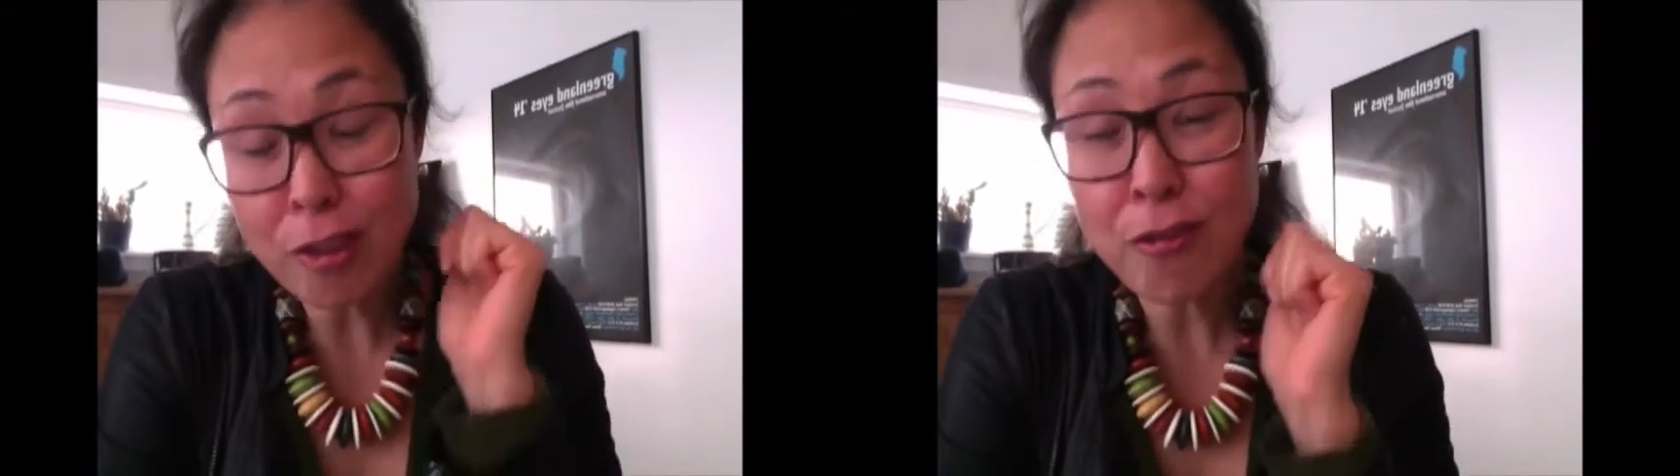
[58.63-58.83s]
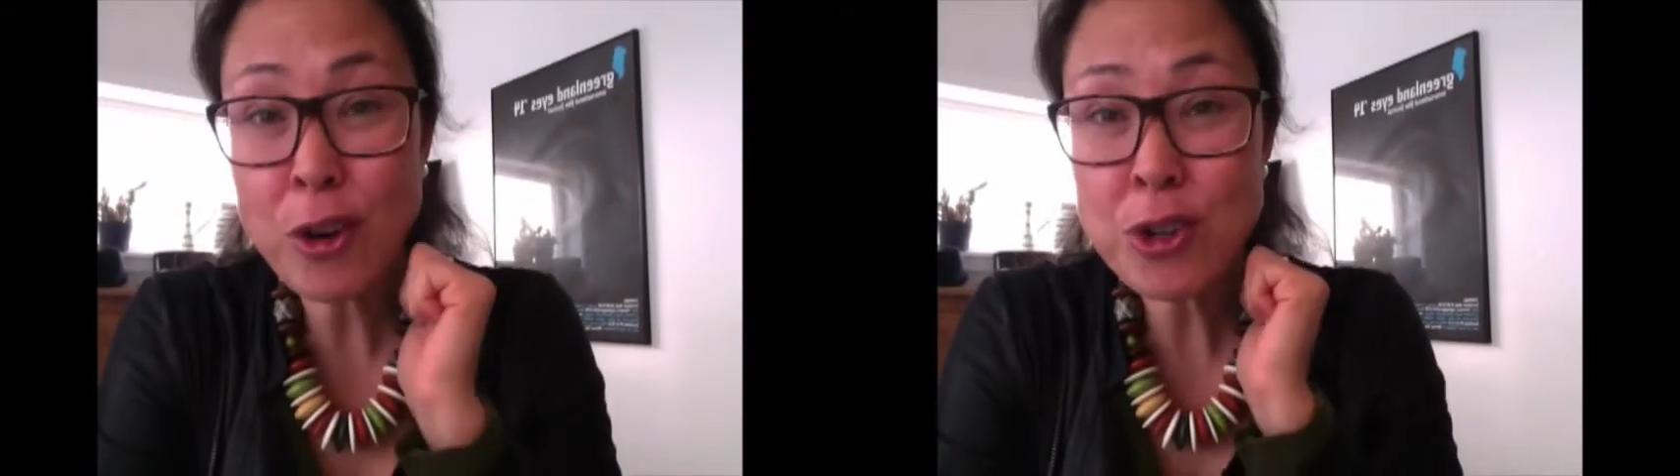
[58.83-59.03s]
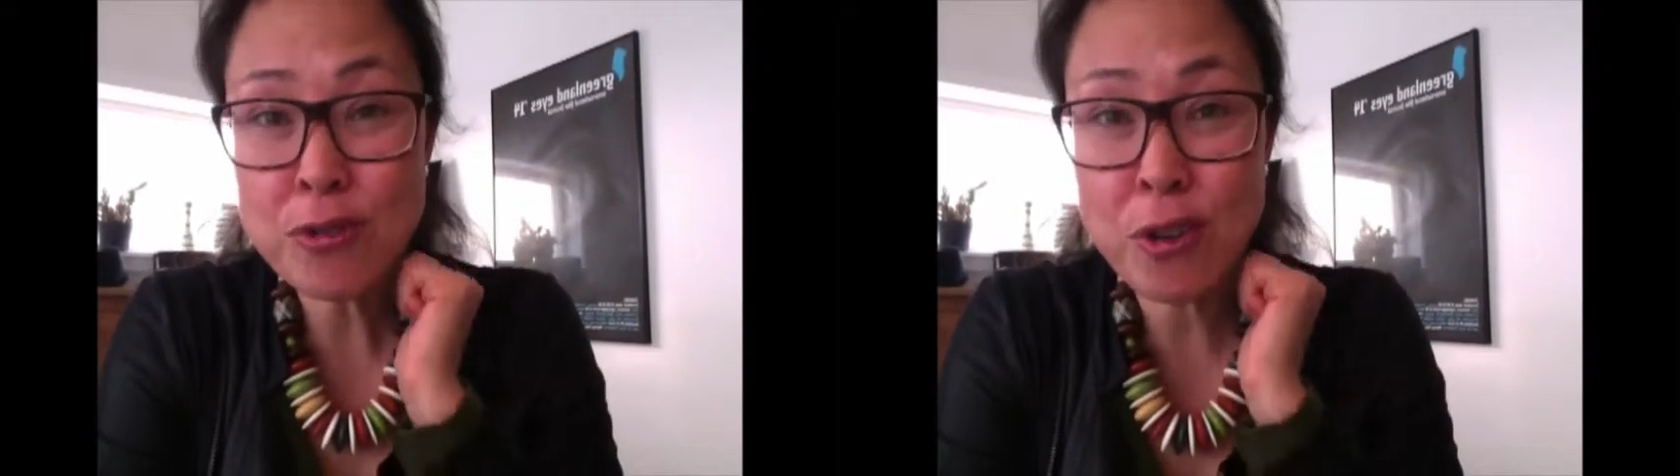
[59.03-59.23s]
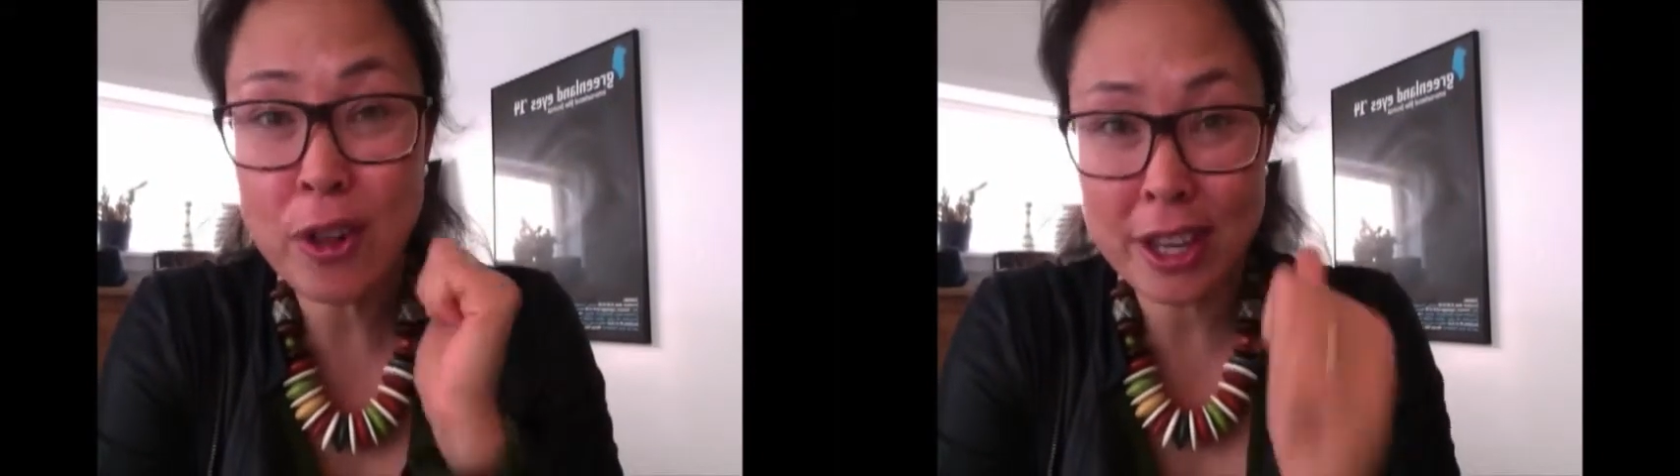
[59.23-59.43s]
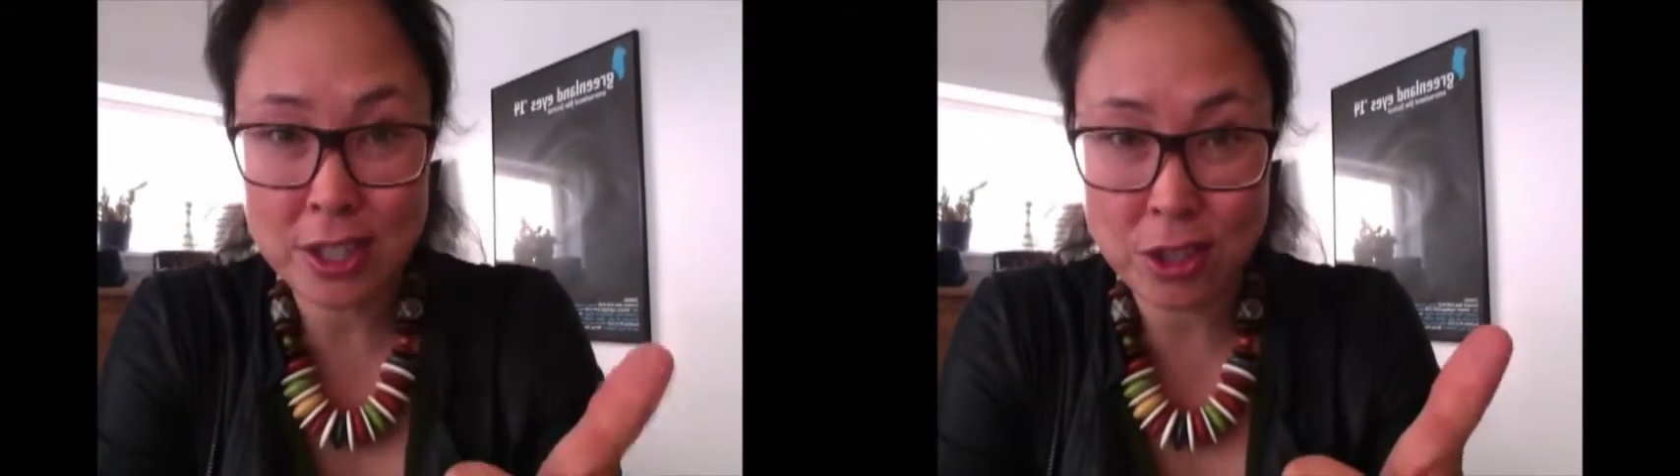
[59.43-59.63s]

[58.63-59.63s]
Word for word: first of all, it's a